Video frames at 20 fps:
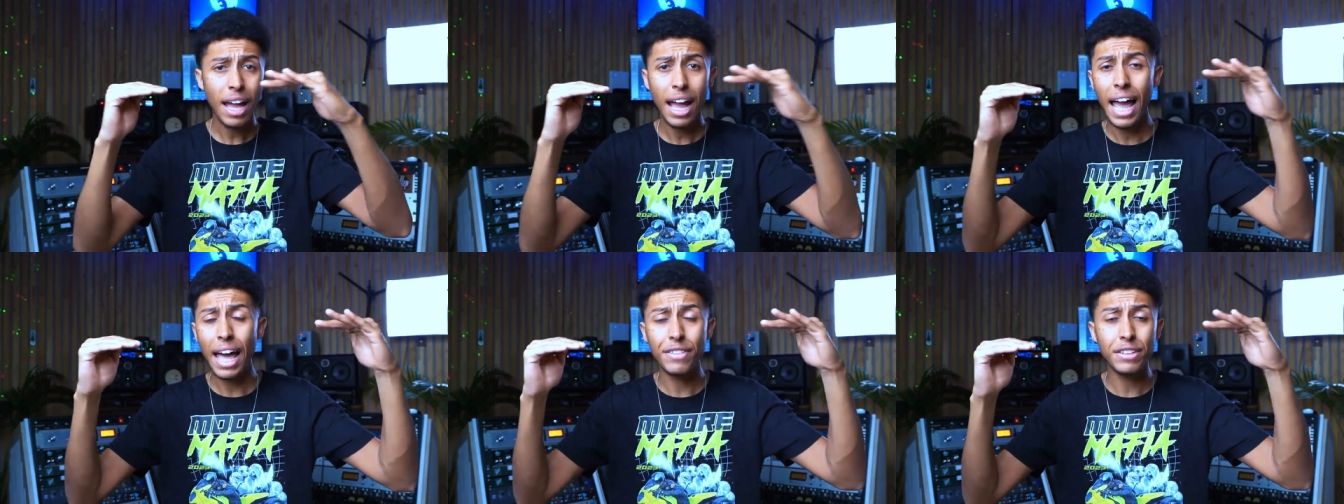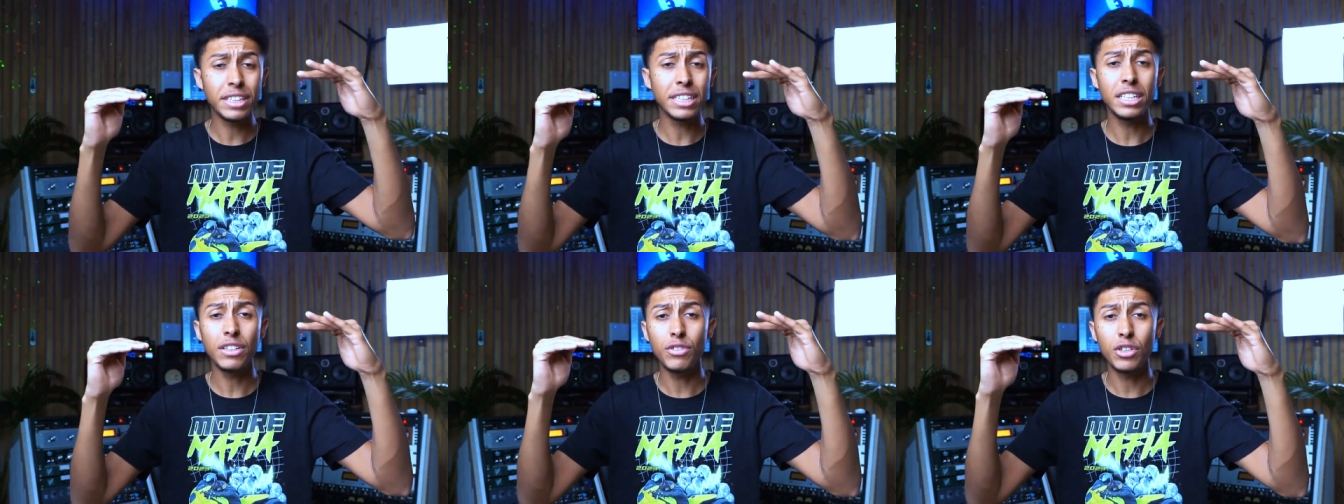and the
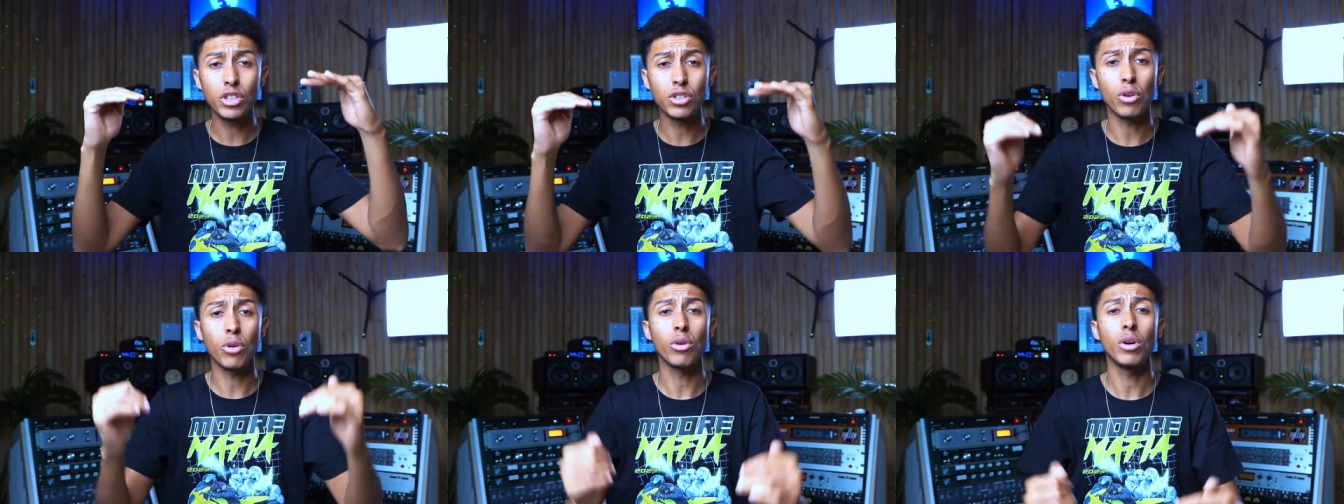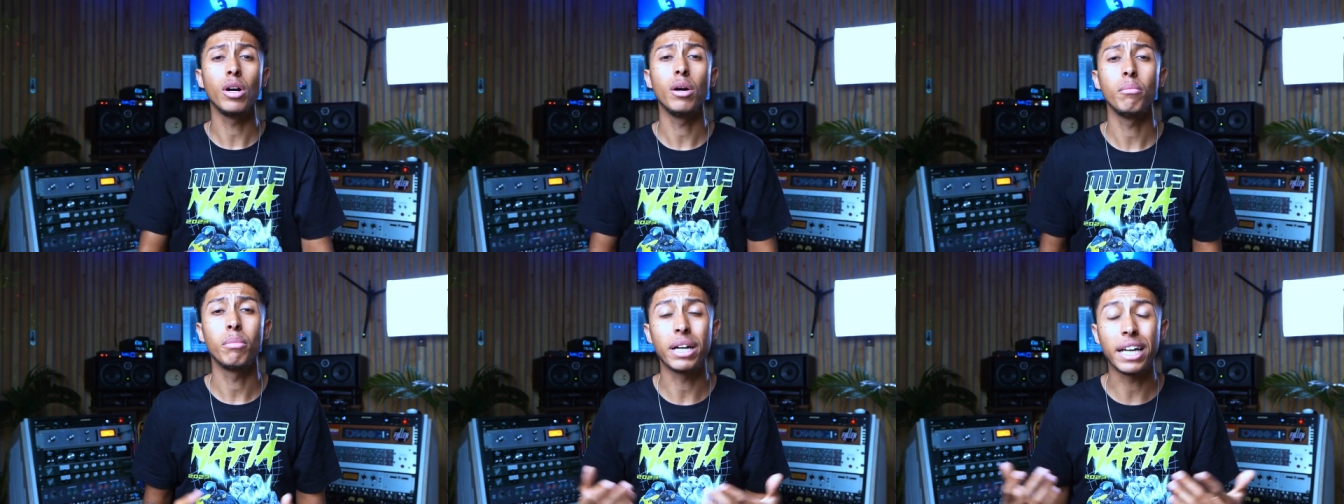TV show.
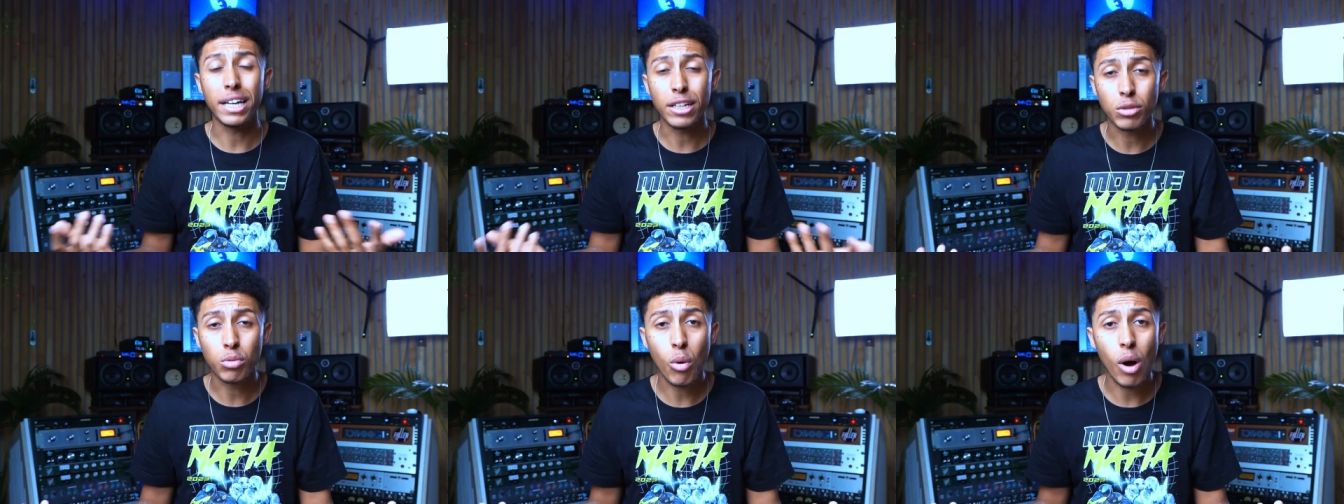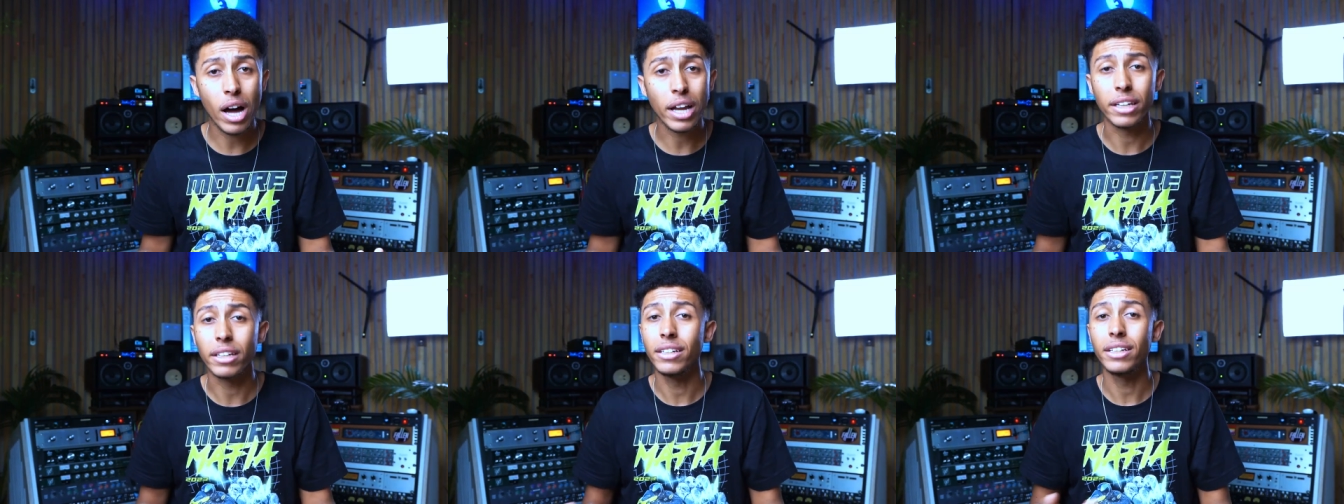But guess
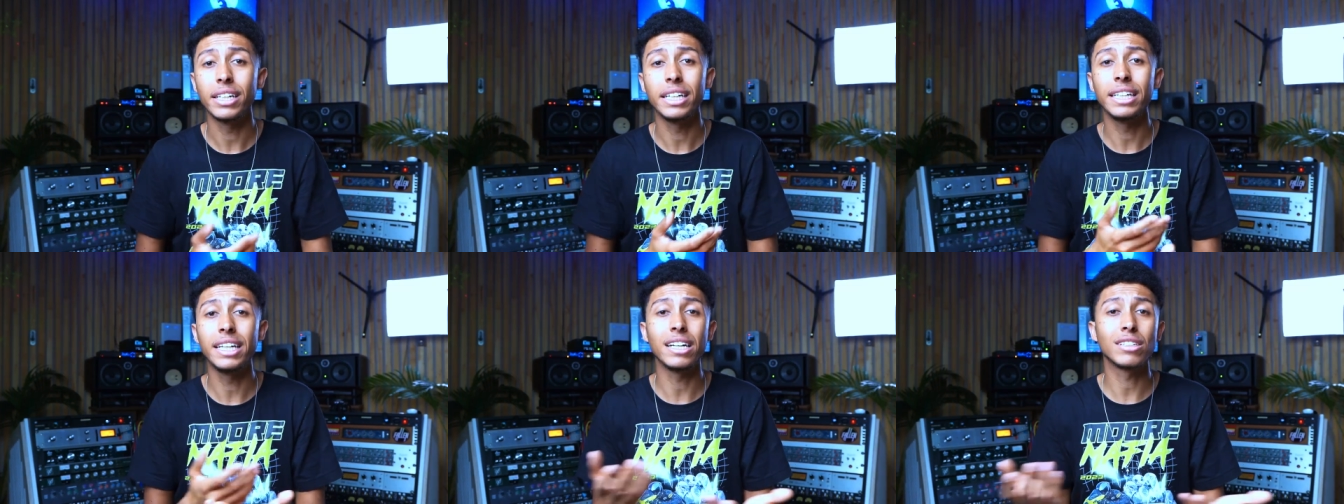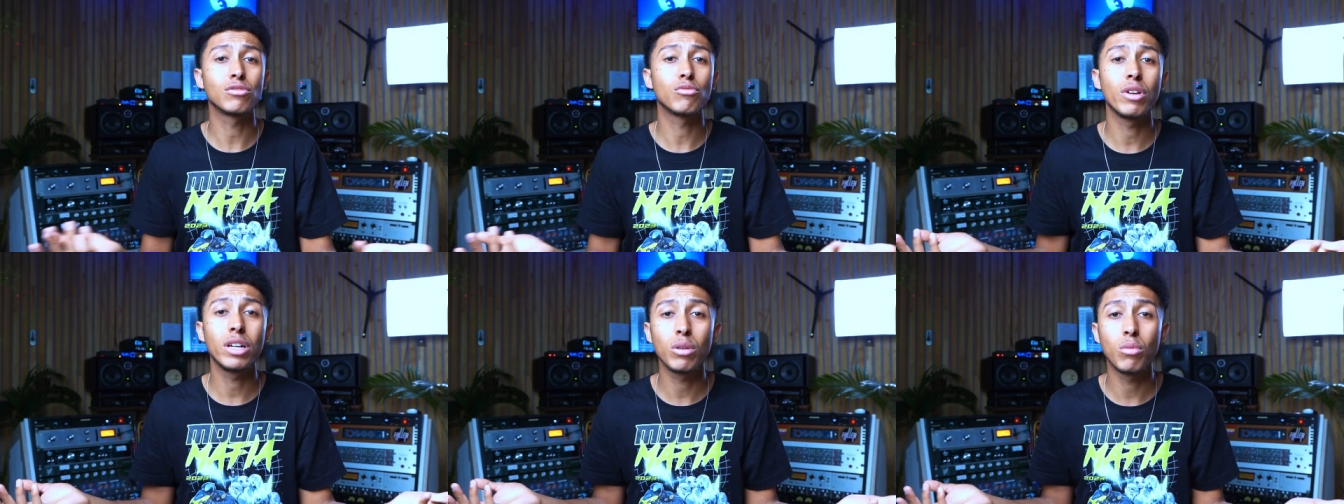what? It
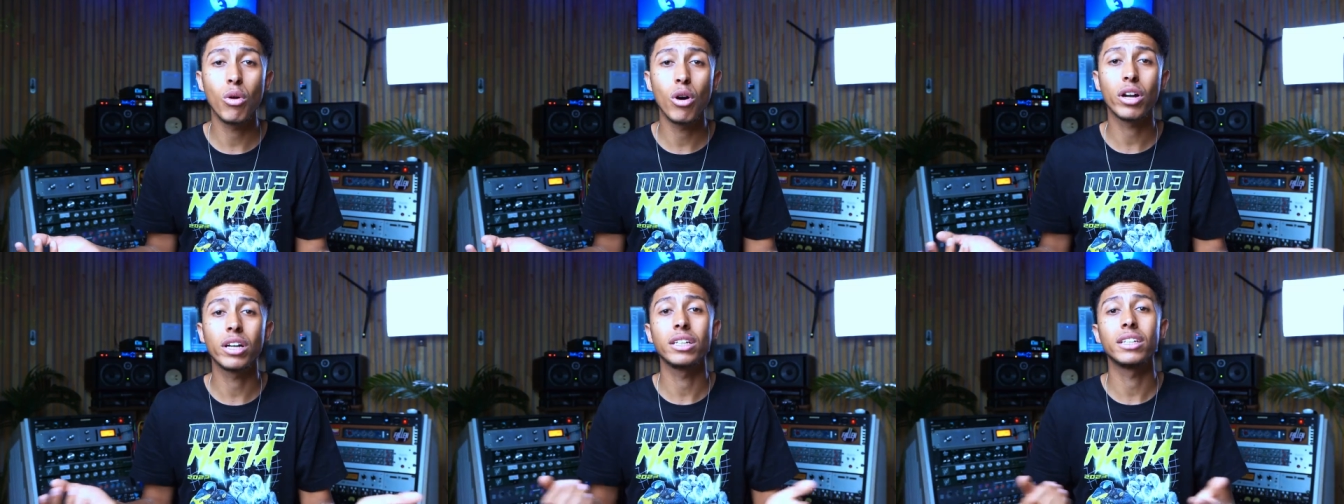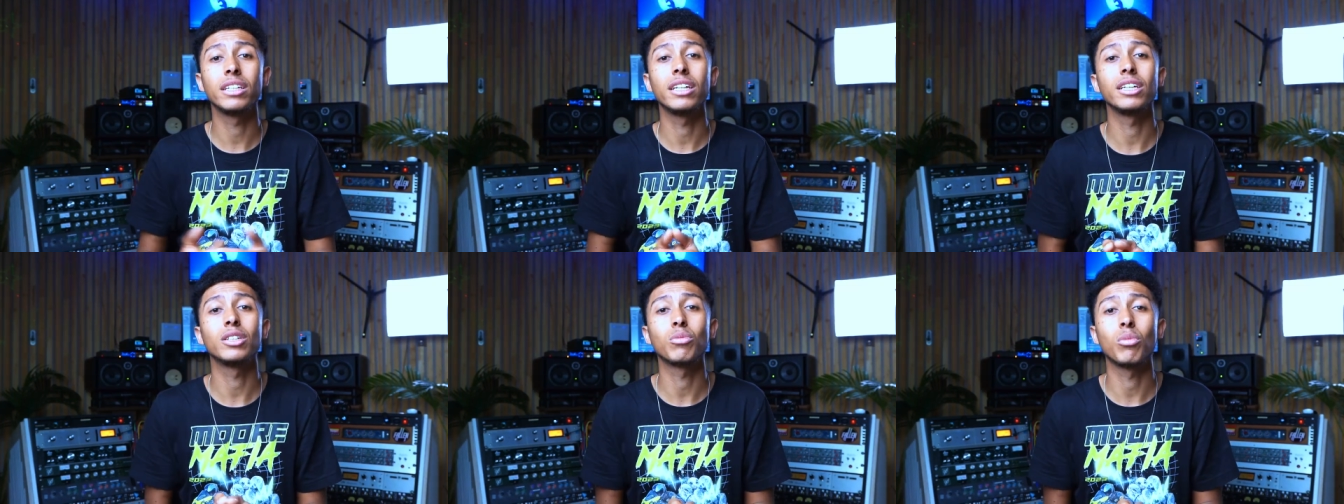doesn't really work in
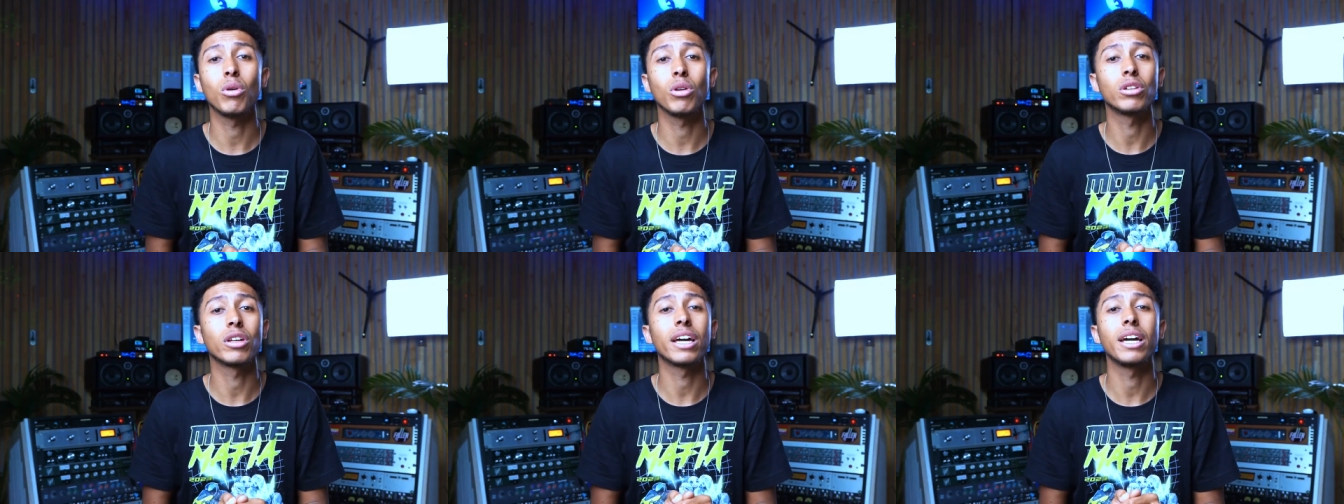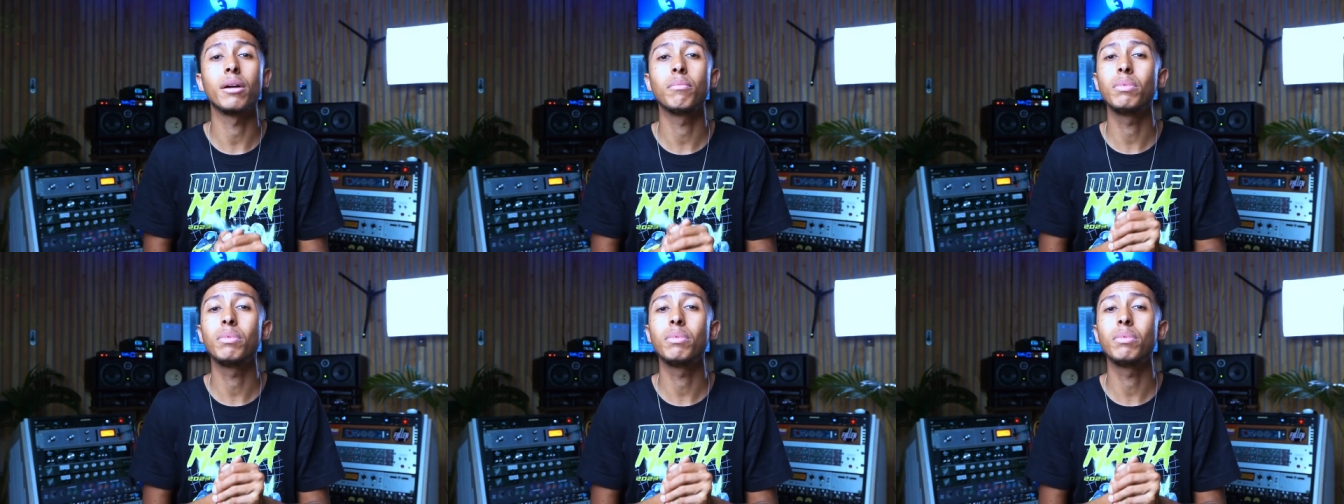today's world, okay?